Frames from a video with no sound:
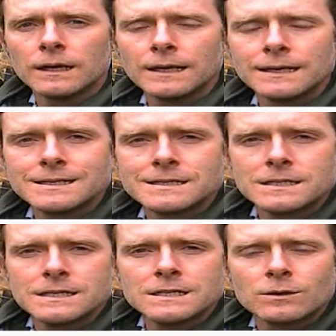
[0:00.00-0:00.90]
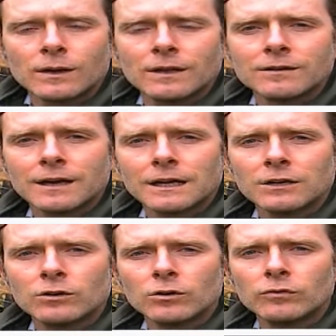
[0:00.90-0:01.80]
is the
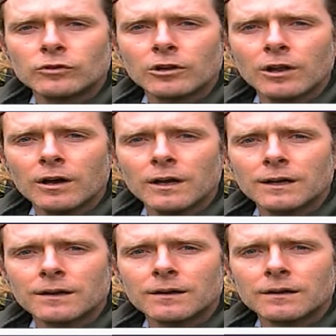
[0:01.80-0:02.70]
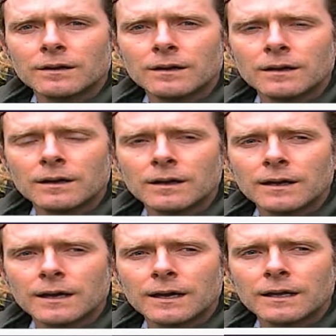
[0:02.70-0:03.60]
22nd of July,
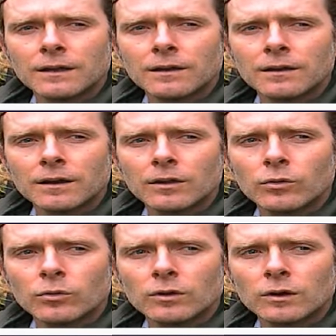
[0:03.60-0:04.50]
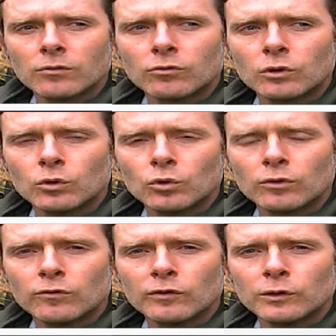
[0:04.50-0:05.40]
and I thought I would record a
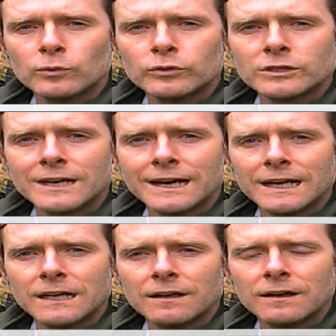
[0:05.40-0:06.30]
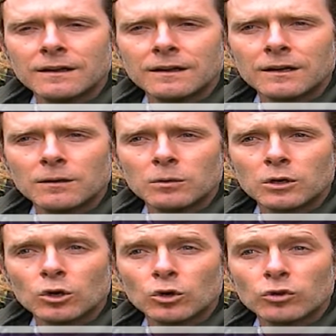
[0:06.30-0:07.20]
film today
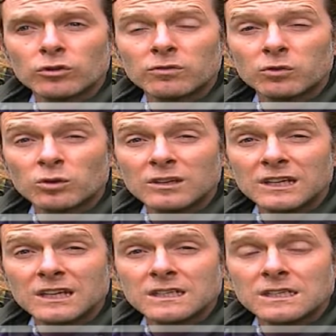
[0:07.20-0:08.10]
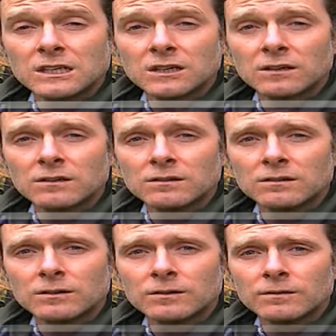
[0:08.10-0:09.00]
because 40 years ago,
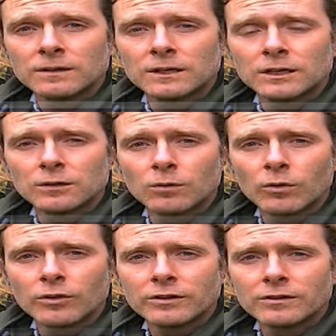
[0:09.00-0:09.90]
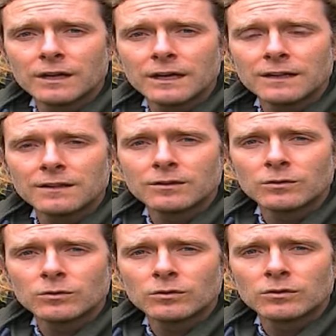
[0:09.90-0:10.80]
on this day, this
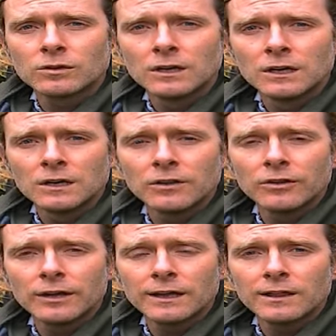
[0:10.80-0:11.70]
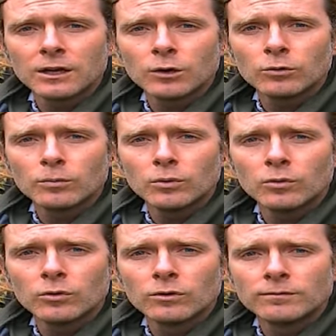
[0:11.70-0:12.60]
was the day that I was born.